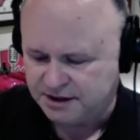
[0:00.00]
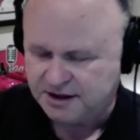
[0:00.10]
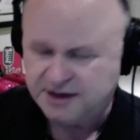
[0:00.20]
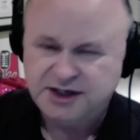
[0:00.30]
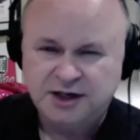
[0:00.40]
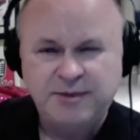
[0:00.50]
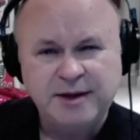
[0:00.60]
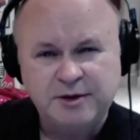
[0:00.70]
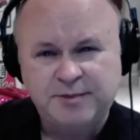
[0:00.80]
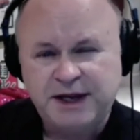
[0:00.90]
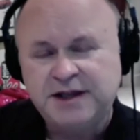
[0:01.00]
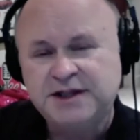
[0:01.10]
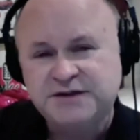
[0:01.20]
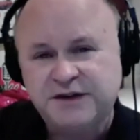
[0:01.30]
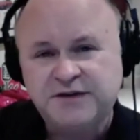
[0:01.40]
Are you going to be able to pay
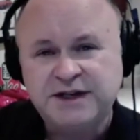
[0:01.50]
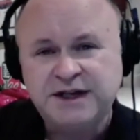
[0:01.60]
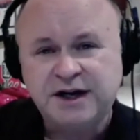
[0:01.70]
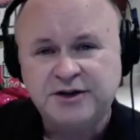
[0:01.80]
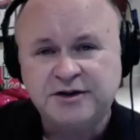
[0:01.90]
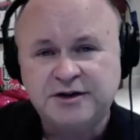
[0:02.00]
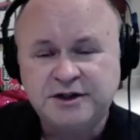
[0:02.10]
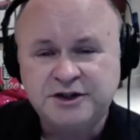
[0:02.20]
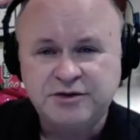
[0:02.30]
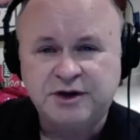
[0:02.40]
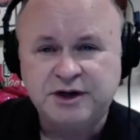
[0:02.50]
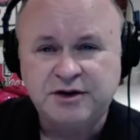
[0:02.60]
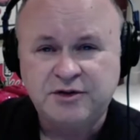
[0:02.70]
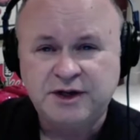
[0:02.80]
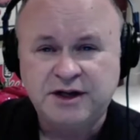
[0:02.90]
this $50, $100, $200,
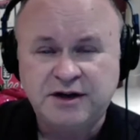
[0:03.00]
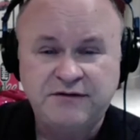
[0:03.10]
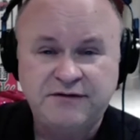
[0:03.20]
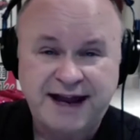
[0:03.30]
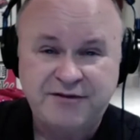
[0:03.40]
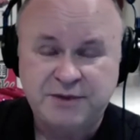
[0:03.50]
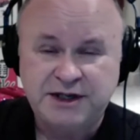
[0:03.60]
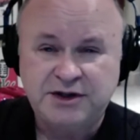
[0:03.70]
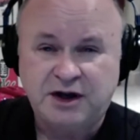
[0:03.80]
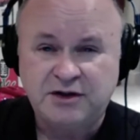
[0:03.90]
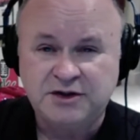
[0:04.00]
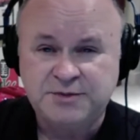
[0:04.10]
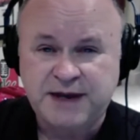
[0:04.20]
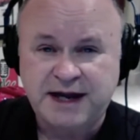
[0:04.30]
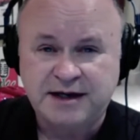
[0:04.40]
$300, $500,000
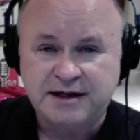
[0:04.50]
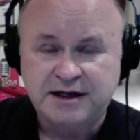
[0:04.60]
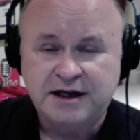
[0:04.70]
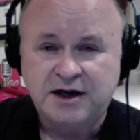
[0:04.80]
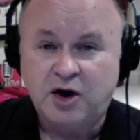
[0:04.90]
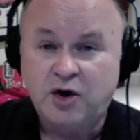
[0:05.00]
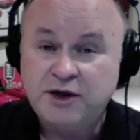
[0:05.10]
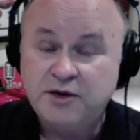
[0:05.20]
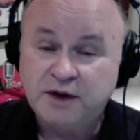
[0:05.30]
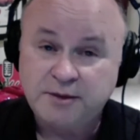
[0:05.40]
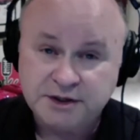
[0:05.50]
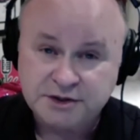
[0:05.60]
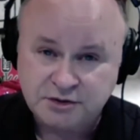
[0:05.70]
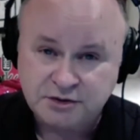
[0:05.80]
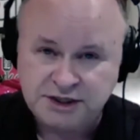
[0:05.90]
back? Oh, you want to be a
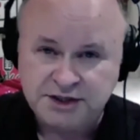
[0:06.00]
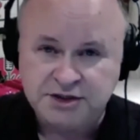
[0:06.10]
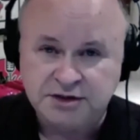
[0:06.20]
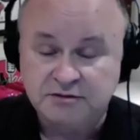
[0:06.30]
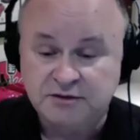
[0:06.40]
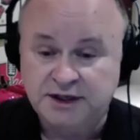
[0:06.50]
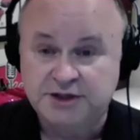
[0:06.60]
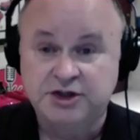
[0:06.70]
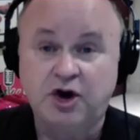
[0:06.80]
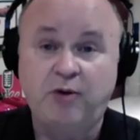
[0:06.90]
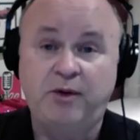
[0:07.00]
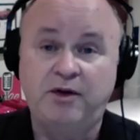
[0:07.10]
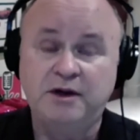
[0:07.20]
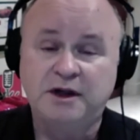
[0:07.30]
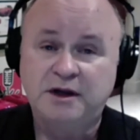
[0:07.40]
school teacher? Well, that's noble,
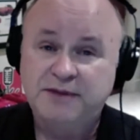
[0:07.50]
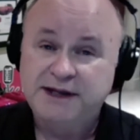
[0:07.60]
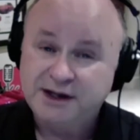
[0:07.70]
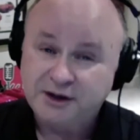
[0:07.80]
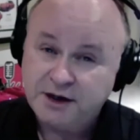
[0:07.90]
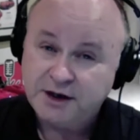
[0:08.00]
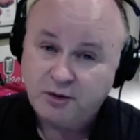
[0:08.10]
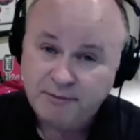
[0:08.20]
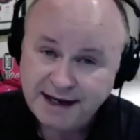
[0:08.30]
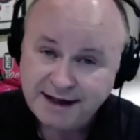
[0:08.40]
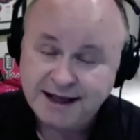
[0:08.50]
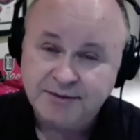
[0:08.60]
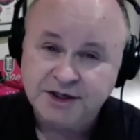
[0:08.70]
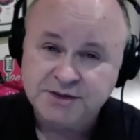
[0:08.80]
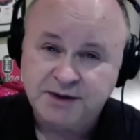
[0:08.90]
but you know, they don't make that
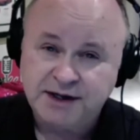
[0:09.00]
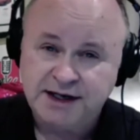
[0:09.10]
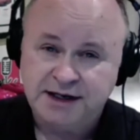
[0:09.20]
much money.